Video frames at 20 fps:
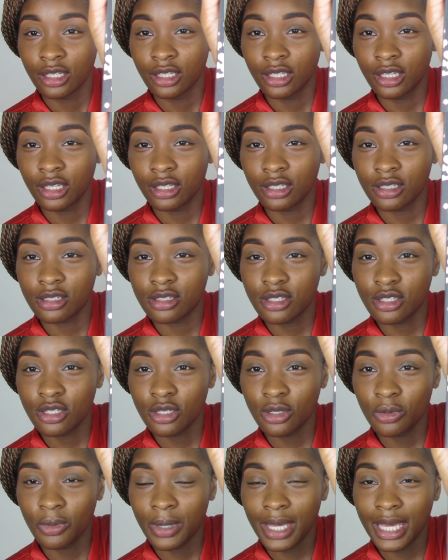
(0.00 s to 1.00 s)
Get
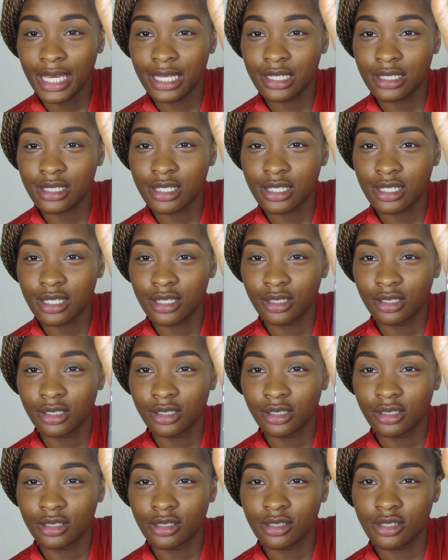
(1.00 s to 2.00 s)
into it.
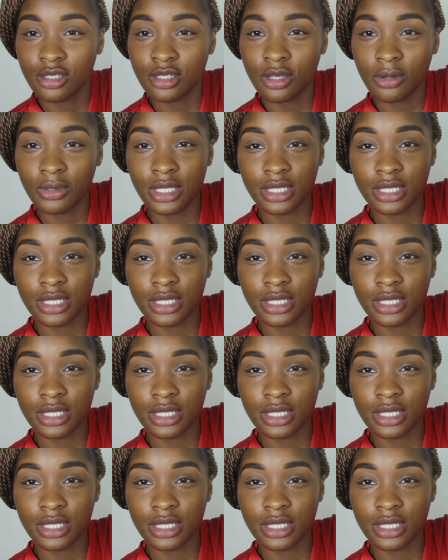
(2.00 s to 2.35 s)
So